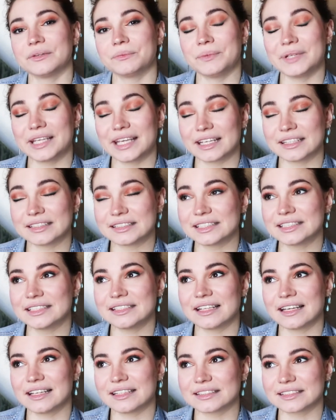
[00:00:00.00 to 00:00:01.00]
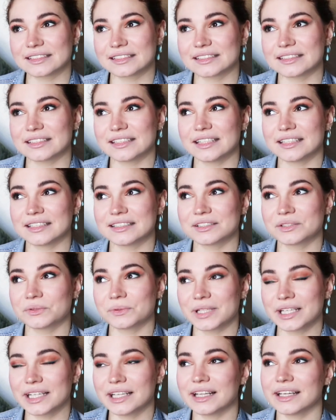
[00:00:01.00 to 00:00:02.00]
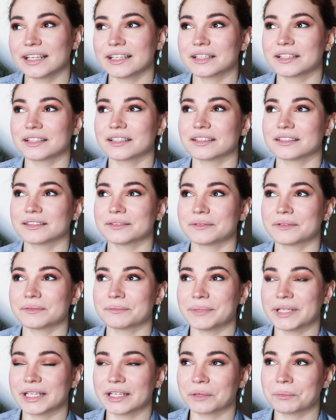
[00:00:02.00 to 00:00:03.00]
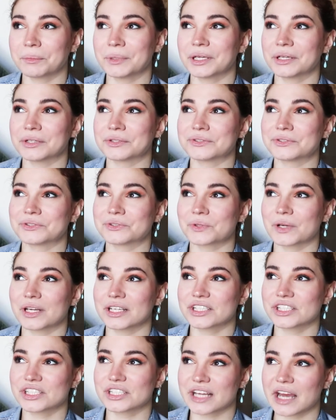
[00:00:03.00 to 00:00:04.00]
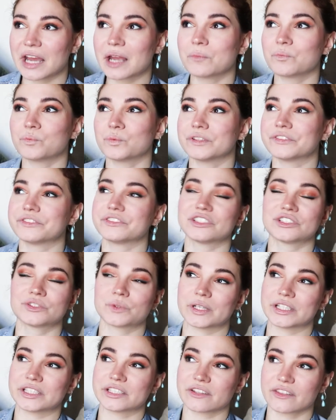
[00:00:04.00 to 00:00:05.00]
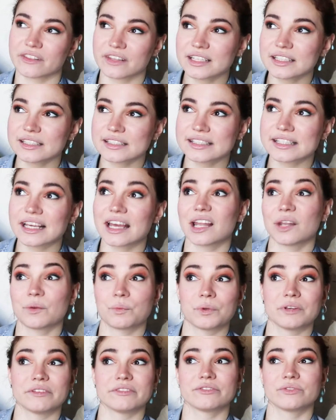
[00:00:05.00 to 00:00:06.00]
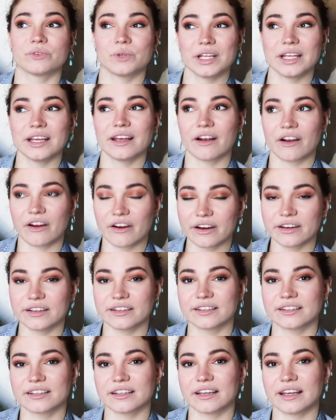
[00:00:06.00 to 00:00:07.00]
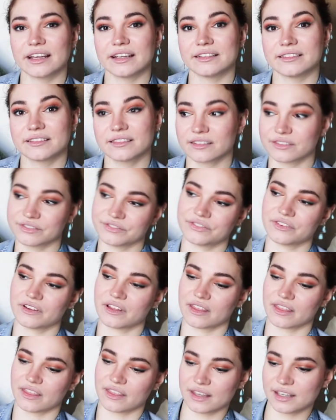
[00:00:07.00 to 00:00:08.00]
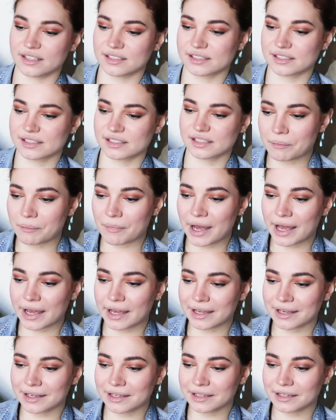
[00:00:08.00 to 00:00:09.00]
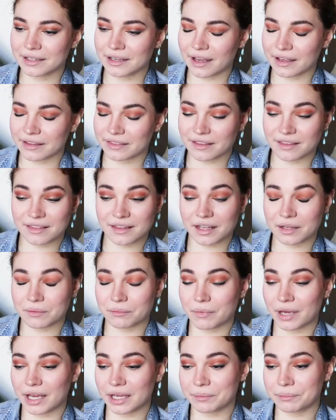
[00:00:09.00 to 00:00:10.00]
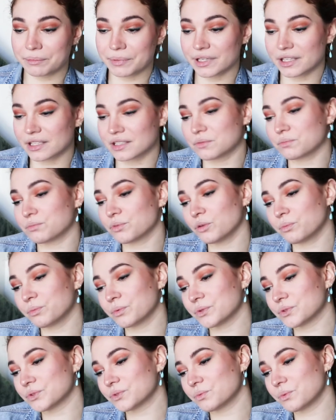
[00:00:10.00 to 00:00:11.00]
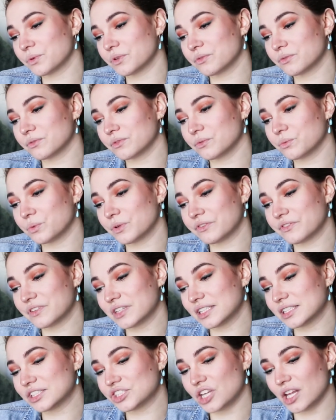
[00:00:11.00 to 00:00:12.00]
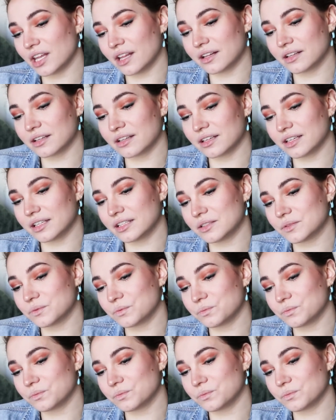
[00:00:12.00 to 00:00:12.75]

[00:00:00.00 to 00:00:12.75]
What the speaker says: We can see that it's really like becoming a strange time with strange things and with really hard and tough things. I think that my biggest purpose with this channel, it